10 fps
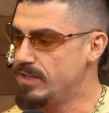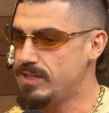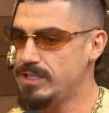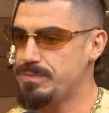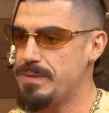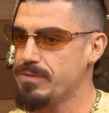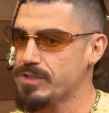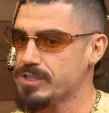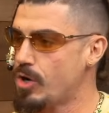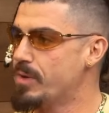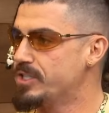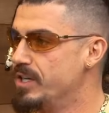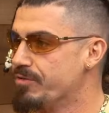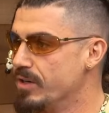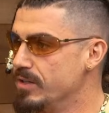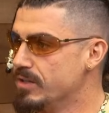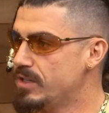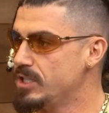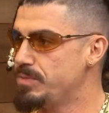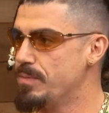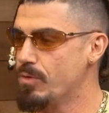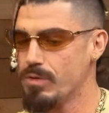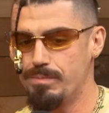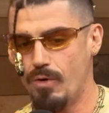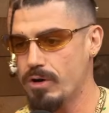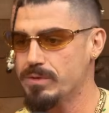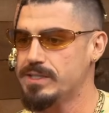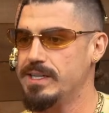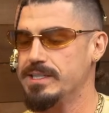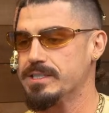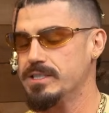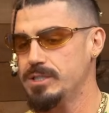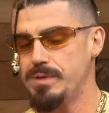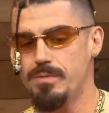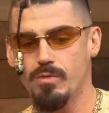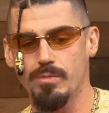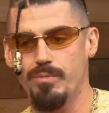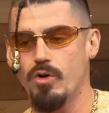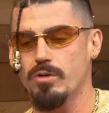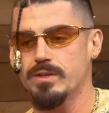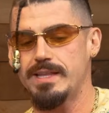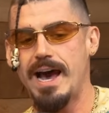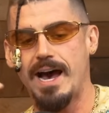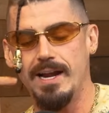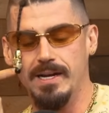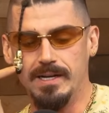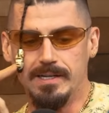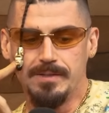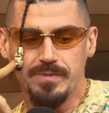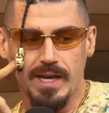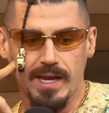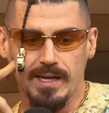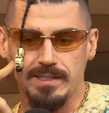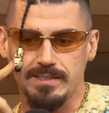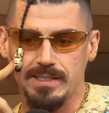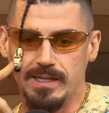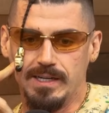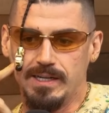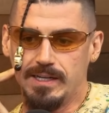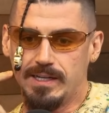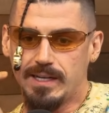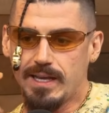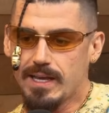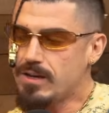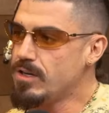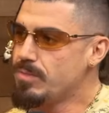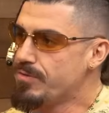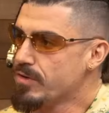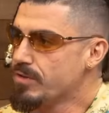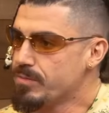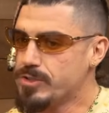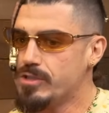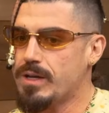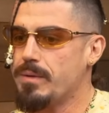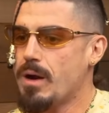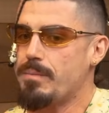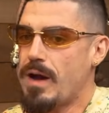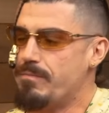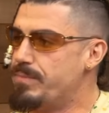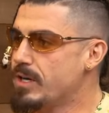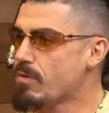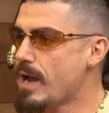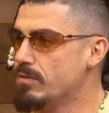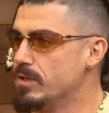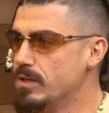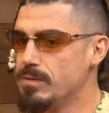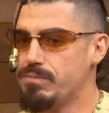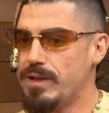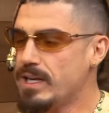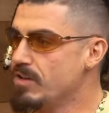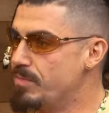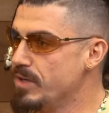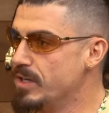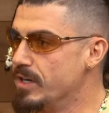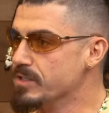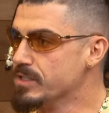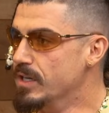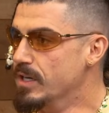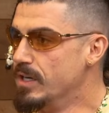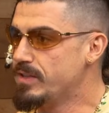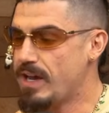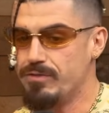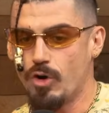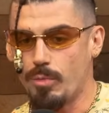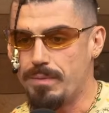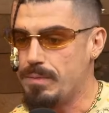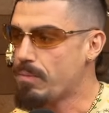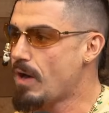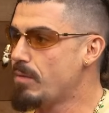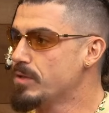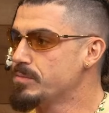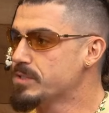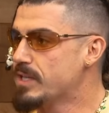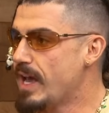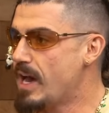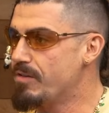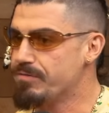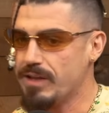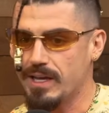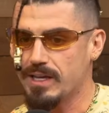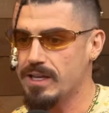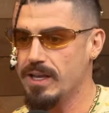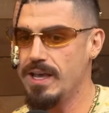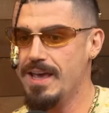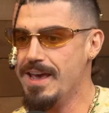that these people are so much different, that these people were born with this or these people were born with that. And it couldn't be further from the truth. I mean, I've been around plenty of billionaires. They have normal people problems. They have like